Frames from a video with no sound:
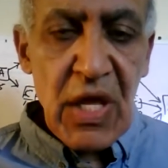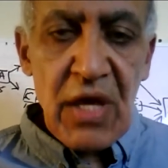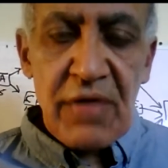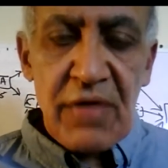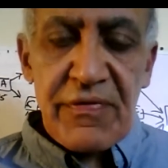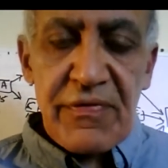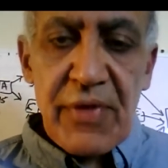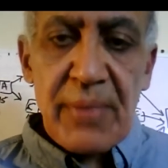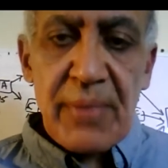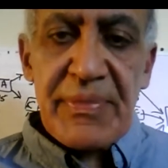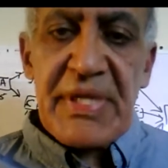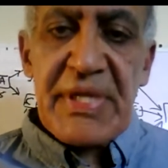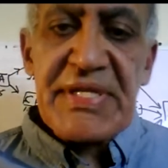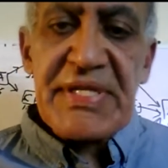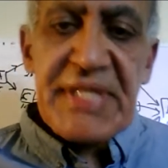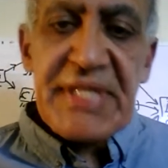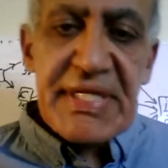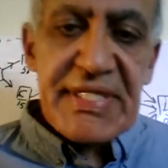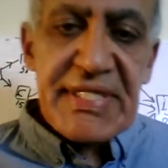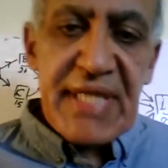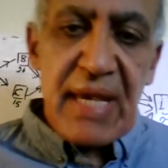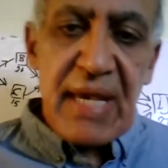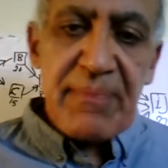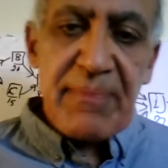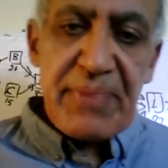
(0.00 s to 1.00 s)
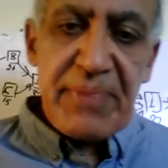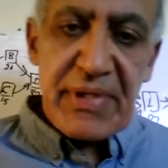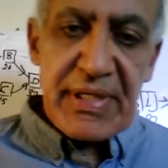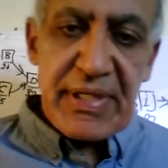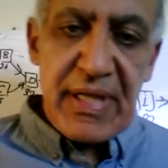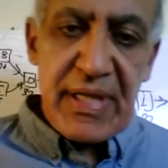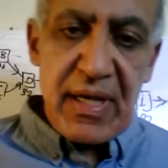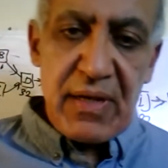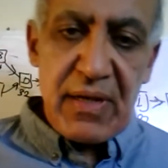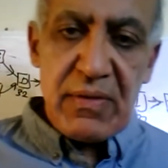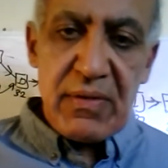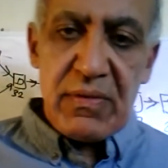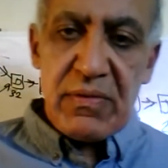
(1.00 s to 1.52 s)
from this example
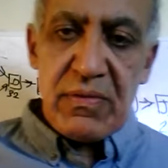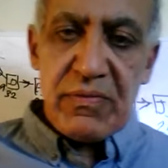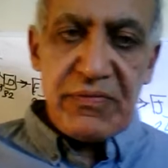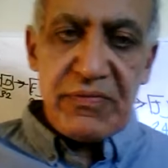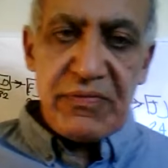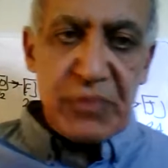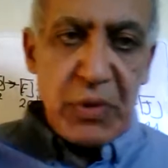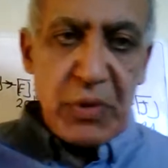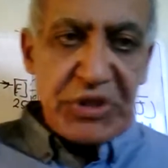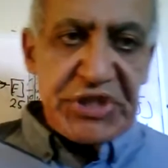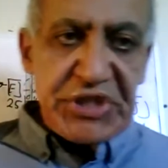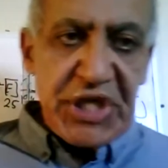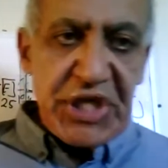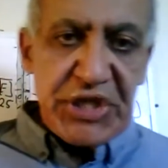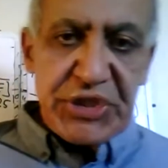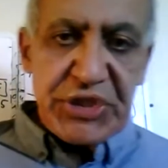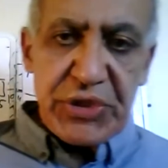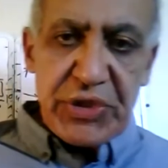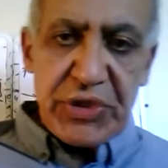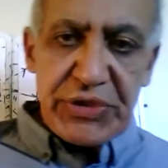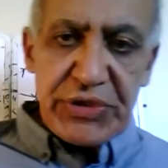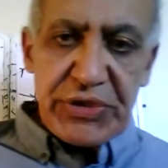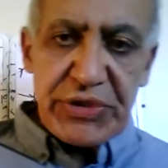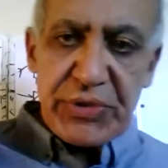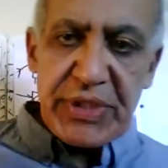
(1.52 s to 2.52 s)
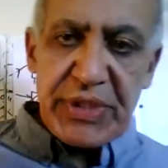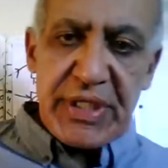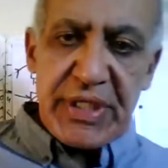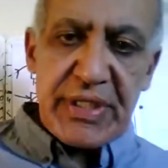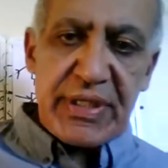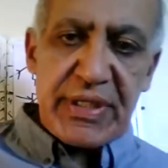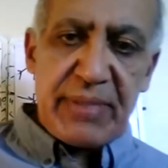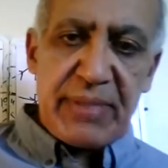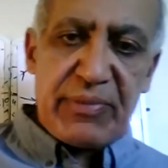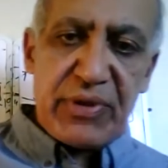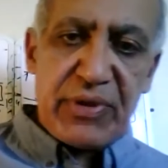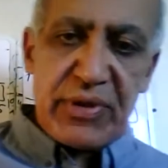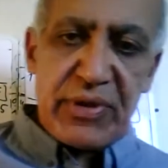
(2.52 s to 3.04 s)
now, which I showed you here on
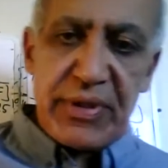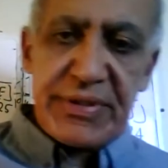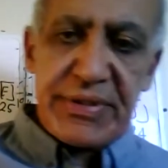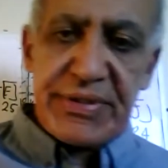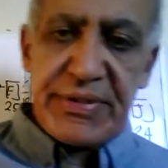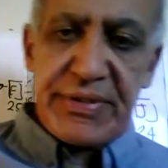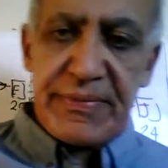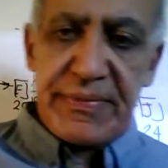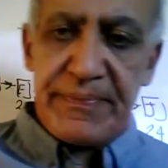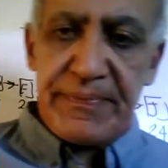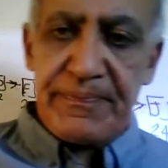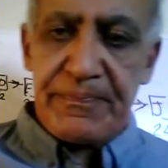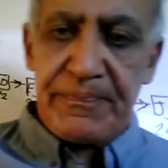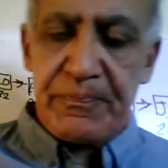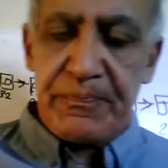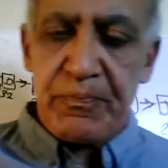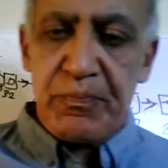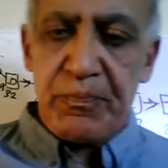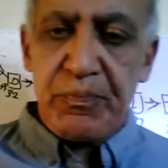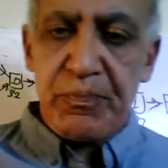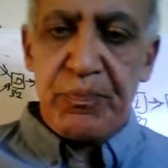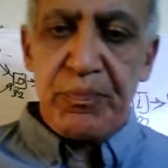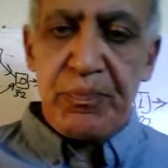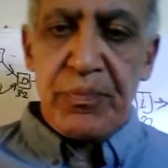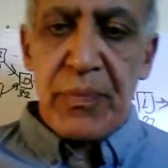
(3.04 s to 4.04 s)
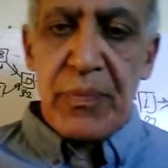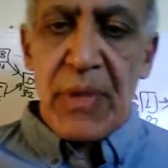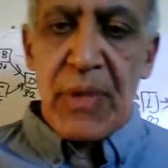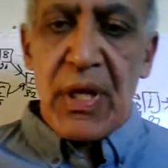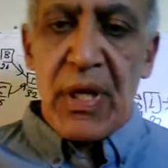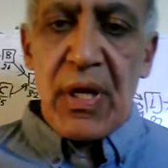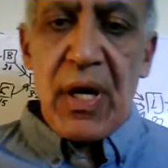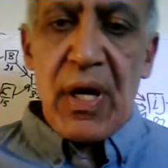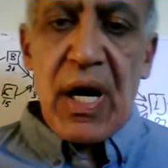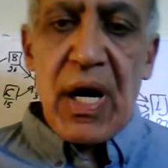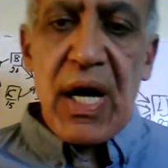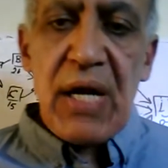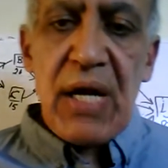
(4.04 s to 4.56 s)
the board,
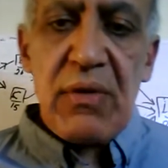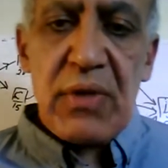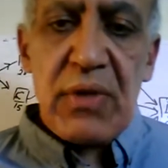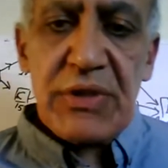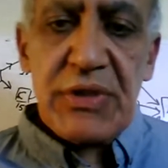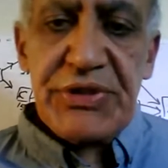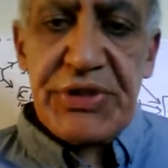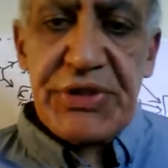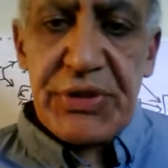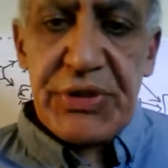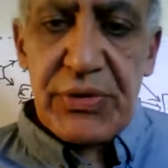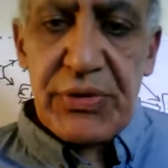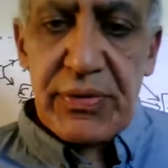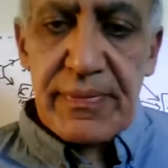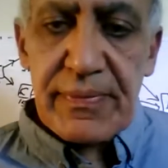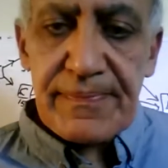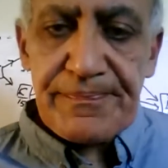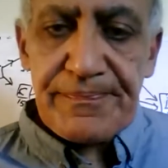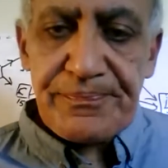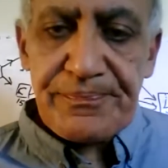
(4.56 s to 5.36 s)
I want you,